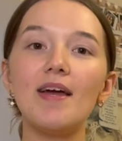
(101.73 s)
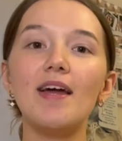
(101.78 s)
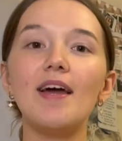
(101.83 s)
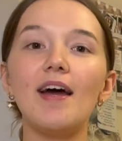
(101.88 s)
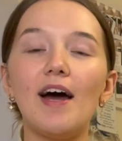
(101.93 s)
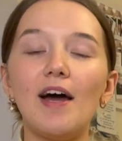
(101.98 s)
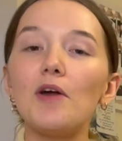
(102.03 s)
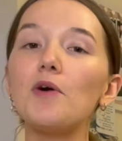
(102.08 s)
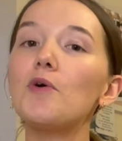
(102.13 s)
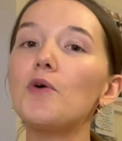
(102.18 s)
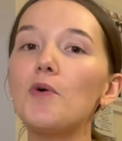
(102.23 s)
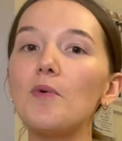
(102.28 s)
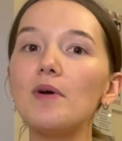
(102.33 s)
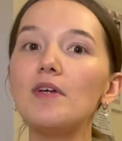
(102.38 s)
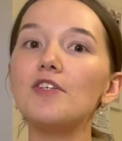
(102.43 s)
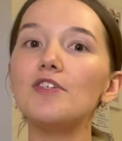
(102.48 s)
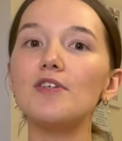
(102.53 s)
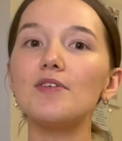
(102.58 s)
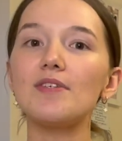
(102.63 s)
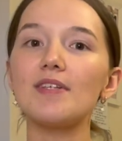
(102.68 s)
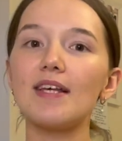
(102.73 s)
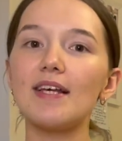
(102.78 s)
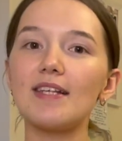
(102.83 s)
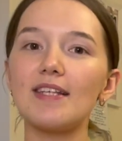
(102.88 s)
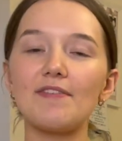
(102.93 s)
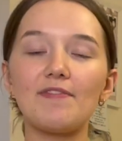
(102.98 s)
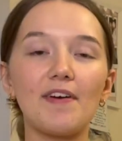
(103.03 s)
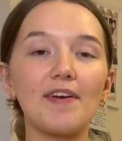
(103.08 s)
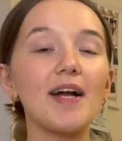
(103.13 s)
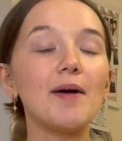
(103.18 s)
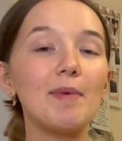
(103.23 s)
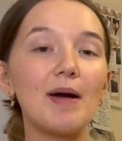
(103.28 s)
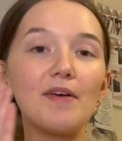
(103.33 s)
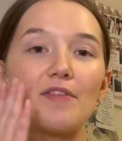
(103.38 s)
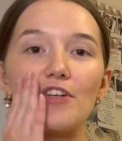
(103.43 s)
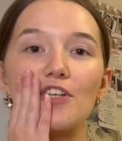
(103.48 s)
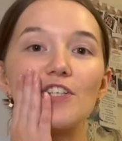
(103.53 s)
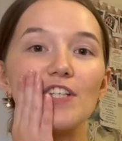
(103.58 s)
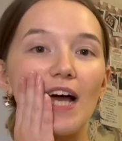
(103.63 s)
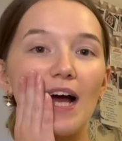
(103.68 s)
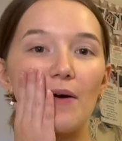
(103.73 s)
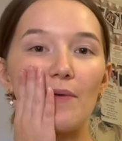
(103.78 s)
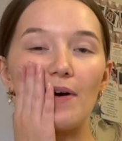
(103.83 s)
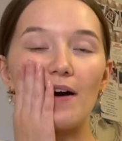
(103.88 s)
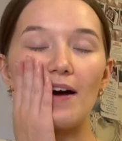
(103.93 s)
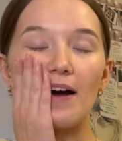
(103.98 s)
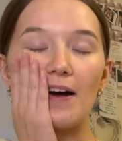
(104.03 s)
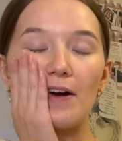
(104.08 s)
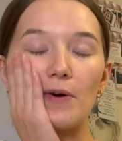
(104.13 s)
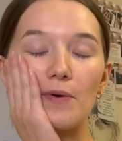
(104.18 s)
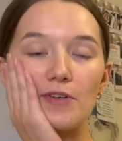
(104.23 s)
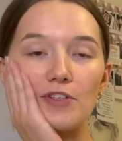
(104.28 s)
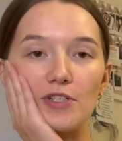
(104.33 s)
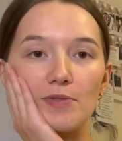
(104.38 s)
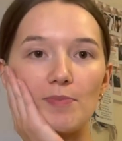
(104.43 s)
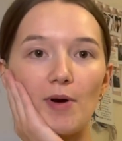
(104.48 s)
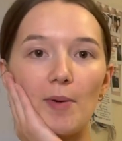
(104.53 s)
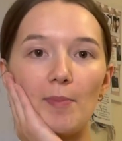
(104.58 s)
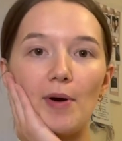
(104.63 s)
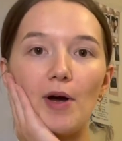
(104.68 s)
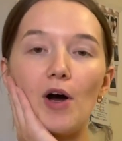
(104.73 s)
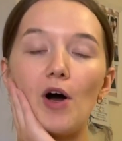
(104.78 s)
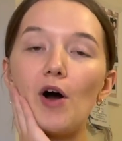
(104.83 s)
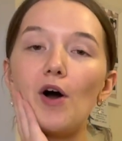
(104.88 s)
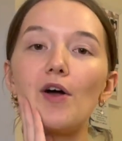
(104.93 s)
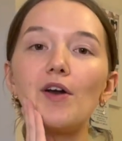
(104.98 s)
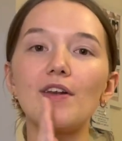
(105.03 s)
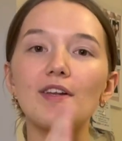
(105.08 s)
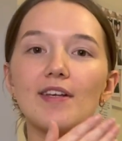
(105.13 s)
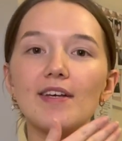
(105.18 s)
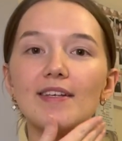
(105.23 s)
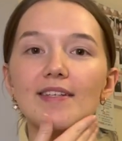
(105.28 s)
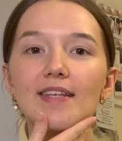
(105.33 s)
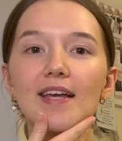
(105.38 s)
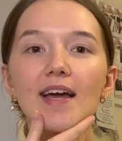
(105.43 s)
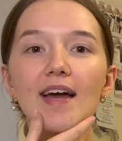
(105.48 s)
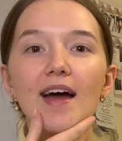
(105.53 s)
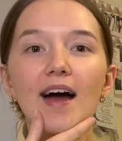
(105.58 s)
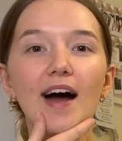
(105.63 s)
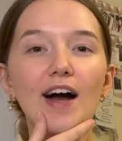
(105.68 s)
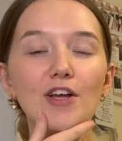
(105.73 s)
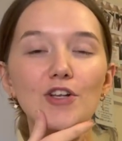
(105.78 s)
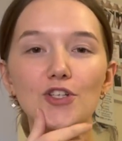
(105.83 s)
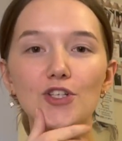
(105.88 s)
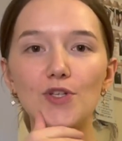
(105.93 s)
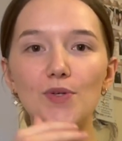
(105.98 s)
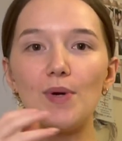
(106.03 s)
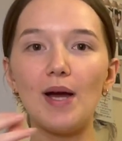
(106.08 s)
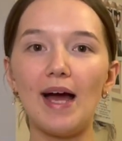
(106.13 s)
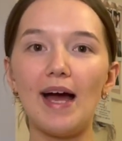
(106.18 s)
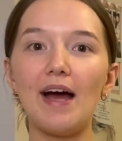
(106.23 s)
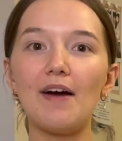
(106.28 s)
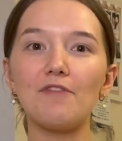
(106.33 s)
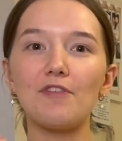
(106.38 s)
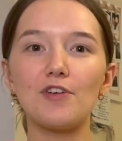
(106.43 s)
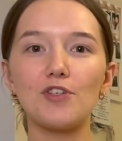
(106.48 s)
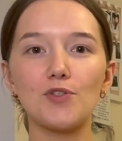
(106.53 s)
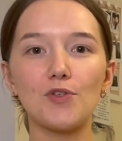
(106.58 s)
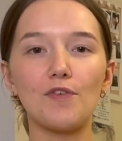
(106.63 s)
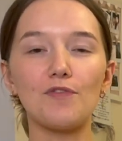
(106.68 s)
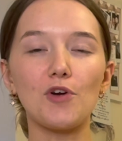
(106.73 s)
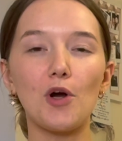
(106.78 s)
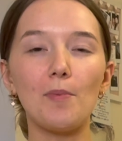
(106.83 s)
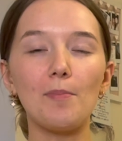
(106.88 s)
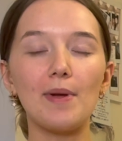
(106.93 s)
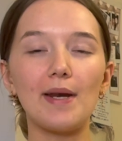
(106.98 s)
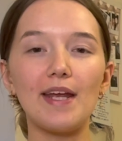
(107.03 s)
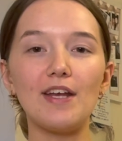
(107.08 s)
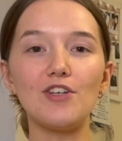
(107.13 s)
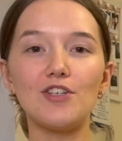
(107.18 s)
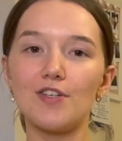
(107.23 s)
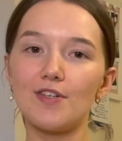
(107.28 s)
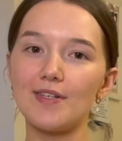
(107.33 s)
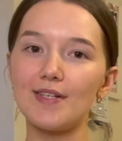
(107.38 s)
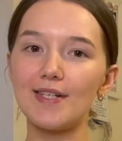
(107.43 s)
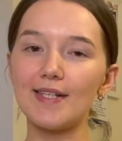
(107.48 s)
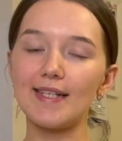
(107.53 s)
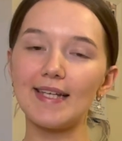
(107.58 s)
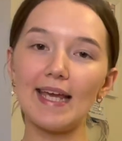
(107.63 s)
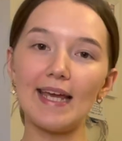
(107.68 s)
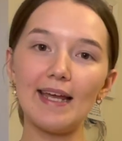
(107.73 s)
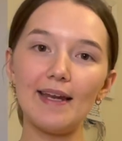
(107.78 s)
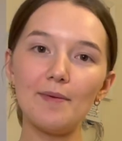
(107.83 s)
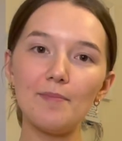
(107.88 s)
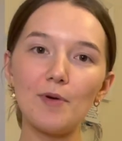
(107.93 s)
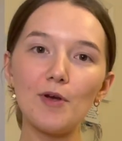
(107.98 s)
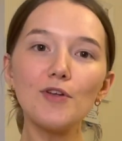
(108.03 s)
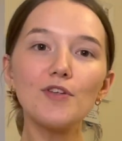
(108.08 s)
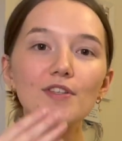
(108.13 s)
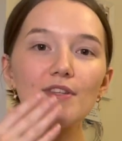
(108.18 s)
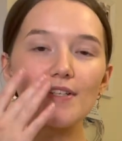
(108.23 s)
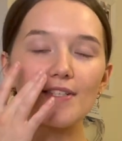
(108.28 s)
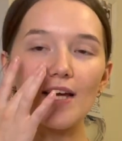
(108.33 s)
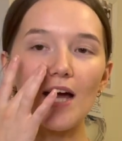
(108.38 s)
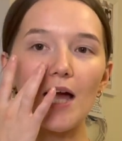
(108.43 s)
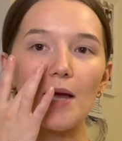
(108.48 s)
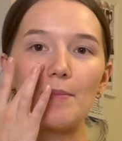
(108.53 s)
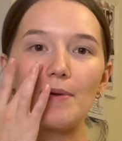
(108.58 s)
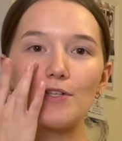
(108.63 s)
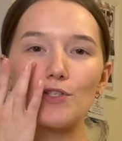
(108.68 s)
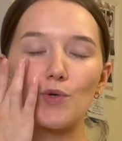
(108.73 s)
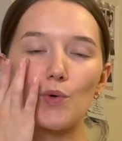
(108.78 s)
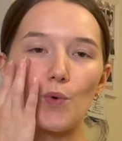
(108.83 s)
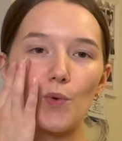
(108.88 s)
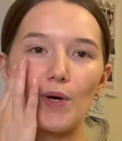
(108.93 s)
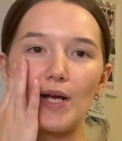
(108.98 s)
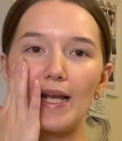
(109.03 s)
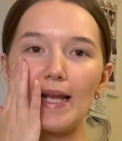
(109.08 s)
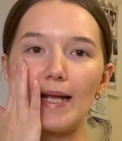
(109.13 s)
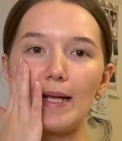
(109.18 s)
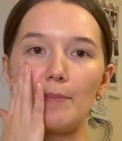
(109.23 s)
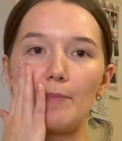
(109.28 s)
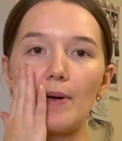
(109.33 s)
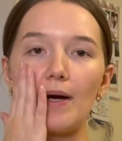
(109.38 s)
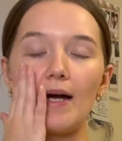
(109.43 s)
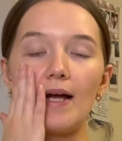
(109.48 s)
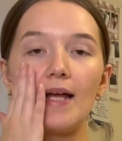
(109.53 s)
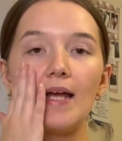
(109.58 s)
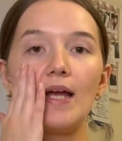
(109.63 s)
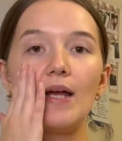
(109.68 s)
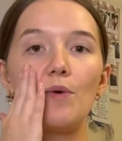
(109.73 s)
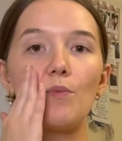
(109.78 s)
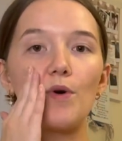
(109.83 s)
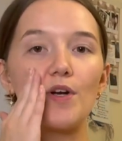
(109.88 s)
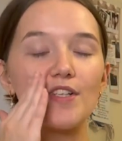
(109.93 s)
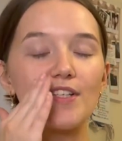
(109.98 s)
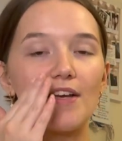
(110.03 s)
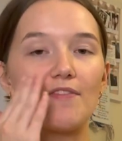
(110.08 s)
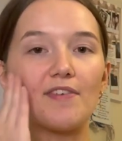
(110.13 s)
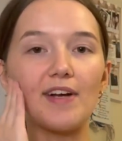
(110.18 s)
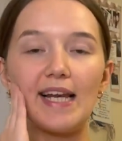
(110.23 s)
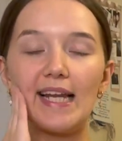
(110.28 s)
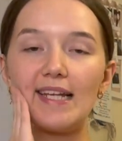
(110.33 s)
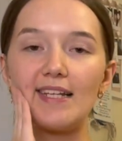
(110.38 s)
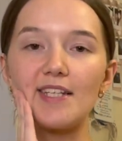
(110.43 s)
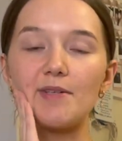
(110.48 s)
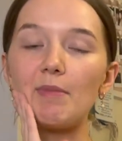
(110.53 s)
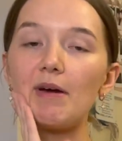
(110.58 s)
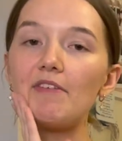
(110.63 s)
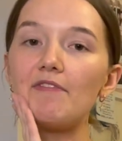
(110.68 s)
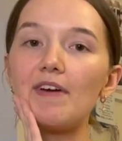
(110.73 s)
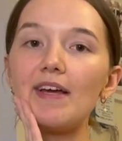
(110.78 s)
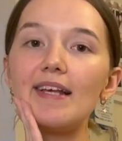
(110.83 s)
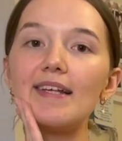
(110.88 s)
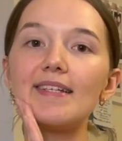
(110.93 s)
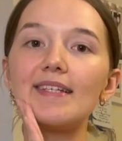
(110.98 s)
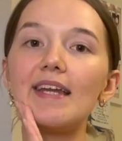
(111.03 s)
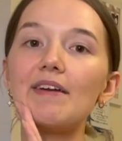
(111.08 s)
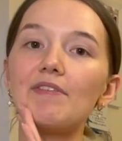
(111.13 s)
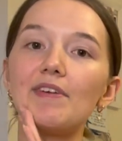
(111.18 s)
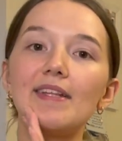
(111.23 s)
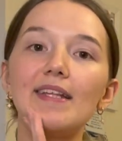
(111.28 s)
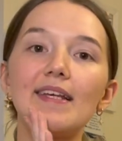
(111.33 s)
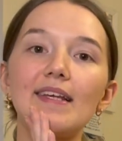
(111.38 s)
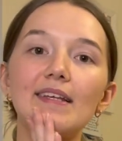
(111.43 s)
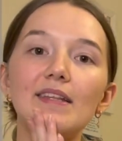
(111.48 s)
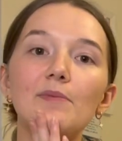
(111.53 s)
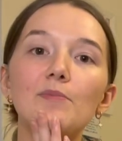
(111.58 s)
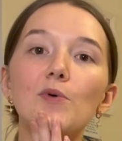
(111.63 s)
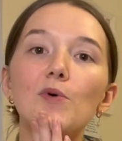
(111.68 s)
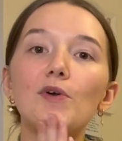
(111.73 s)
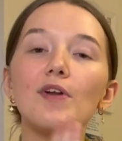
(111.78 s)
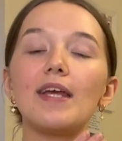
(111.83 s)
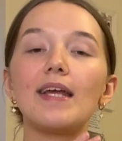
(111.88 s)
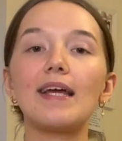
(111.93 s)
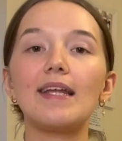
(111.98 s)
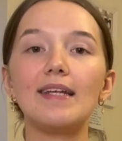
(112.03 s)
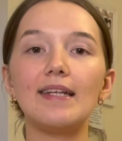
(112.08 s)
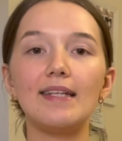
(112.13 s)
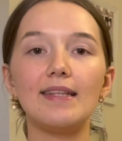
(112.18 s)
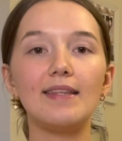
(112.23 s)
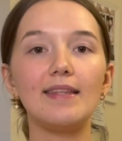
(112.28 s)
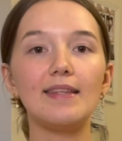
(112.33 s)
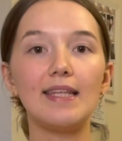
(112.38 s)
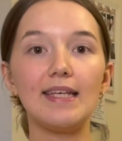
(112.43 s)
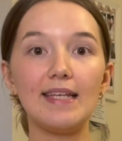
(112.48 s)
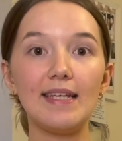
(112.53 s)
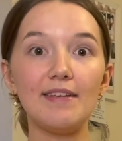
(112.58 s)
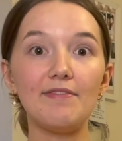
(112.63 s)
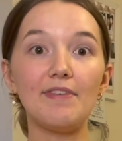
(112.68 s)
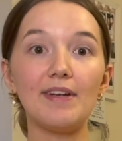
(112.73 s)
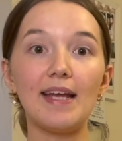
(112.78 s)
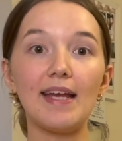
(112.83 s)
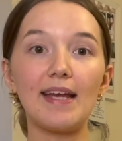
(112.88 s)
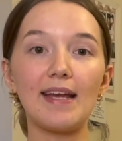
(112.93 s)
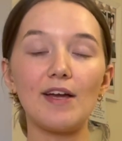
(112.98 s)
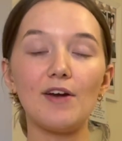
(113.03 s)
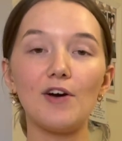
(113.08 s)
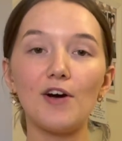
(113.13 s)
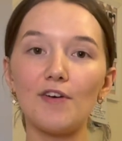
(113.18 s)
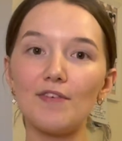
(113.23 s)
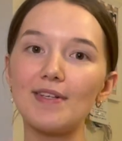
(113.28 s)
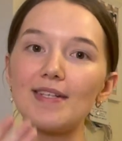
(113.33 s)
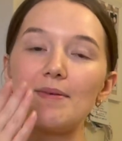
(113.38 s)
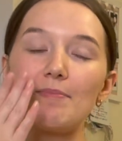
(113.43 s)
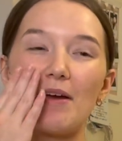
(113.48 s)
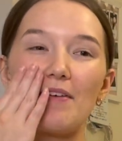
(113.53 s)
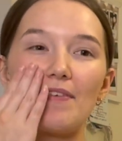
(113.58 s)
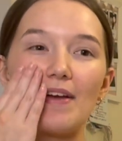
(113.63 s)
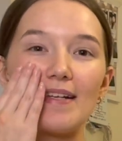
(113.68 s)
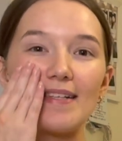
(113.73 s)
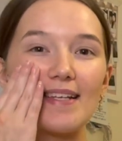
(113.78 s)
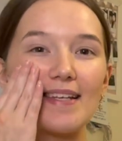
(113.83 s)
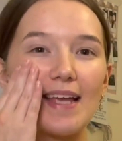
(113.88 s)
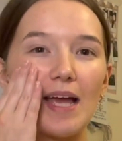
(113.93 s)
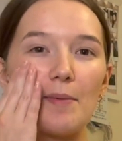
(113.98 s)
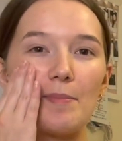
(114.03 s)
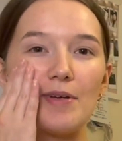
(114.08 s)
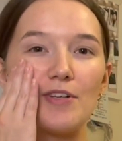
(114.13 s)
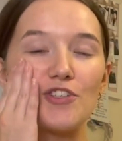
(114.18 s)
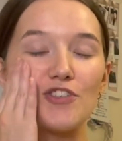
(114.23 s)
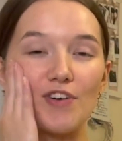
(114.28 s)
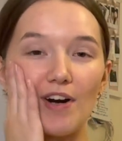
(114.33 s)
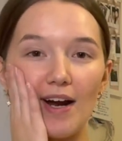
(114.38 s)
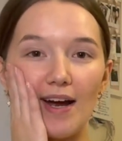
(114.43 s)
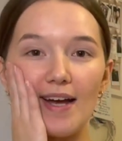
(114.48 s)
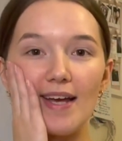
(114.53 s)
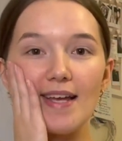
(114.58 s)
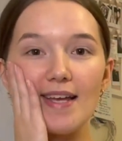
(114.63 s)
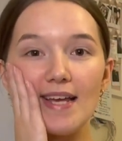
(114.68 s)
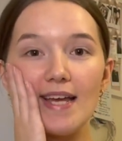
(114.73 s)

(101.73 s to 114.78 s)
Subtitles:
I always use this if I come out the shower. I always just pop it on because I do have sort of combination skin. Most of the time it's oily, but once I've cleansed my face and everything in the morning and in the evening, obviously my face can get a bit dry,